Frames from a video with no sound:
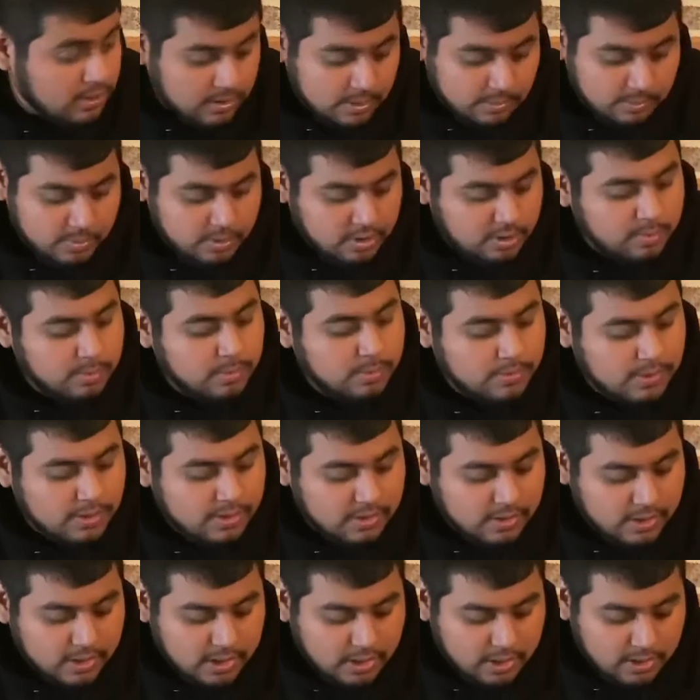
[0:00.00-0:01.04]
Let me just move this in
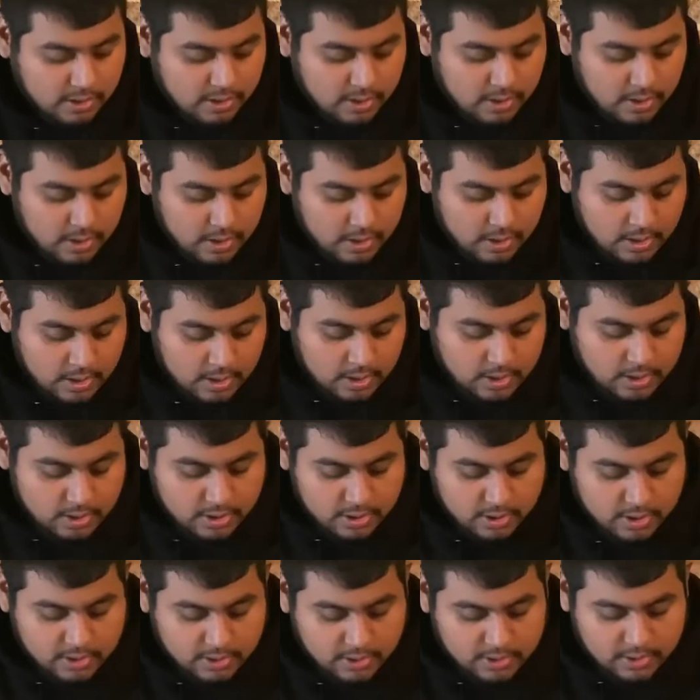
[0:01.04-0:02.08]
here
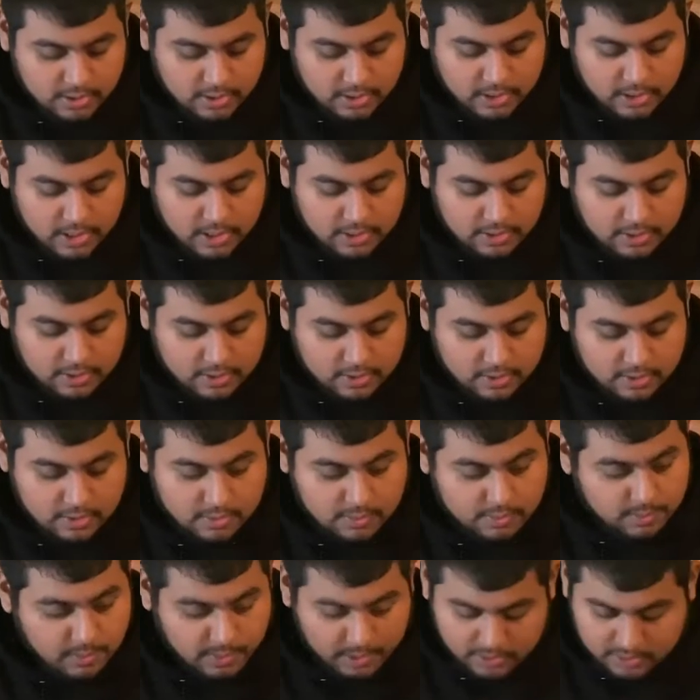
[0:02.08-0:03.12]
just in case it's
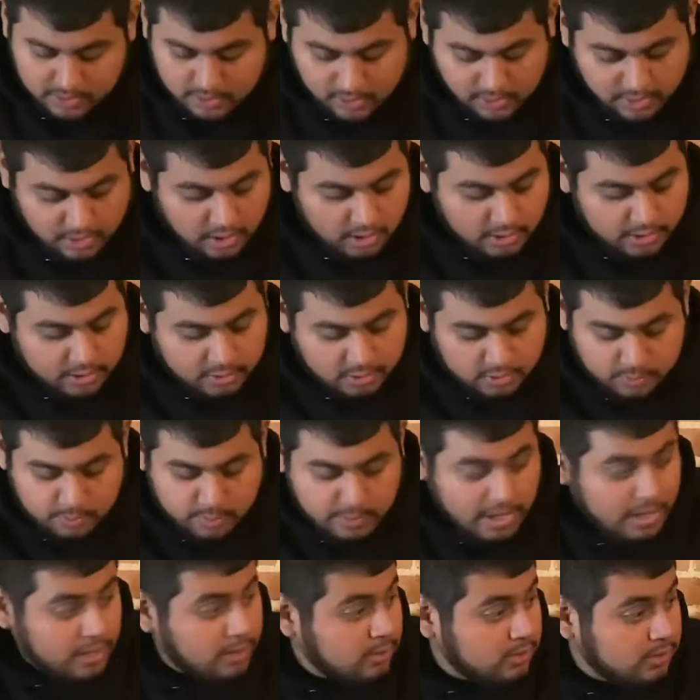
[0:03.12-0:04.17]
like audio's
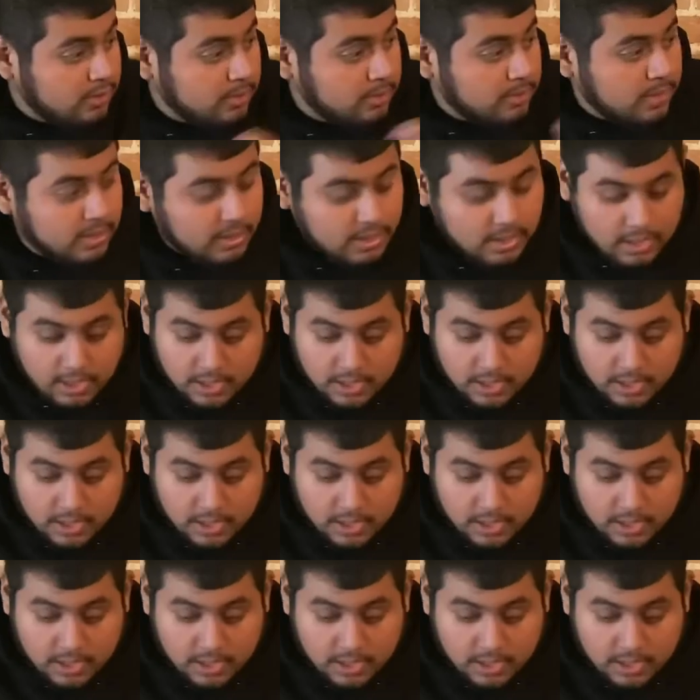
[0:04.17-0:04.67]
bad or something.